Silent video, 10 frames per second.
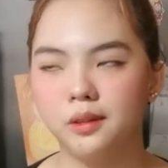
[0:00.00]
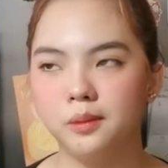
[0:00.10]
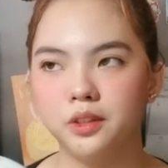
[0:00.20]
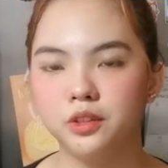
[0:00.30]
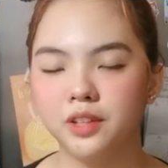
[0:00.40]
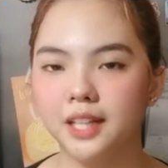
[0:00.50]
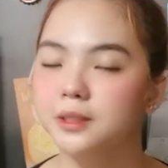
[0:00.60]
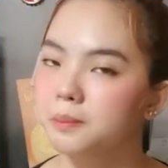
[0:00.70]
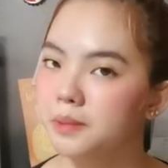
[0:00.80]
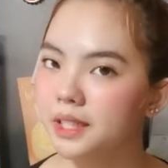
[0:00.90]
when you
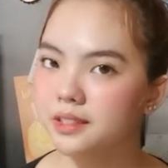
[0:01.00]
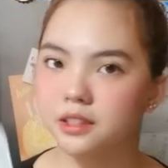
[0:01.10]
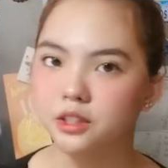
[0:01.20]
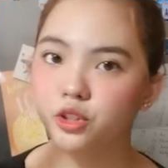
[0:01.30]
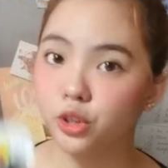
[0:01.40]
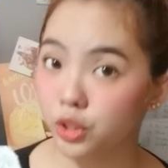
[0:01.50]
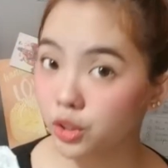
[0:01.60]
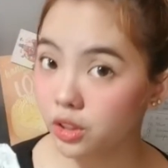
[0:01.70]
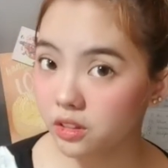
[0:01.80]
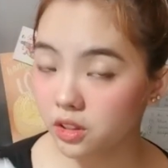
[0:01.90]
guys mix
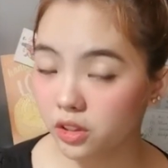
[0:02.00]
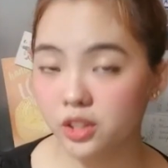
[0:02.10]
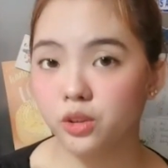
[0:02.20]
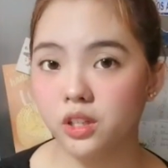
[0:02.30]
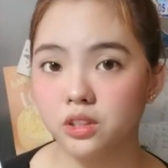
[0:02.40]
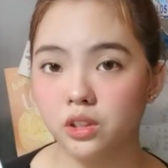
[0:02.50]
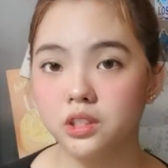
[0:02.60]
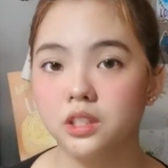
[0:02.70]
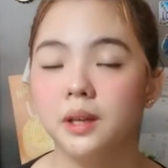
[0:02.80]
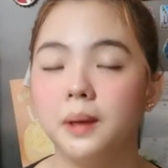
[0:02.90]
toyo or soy sauce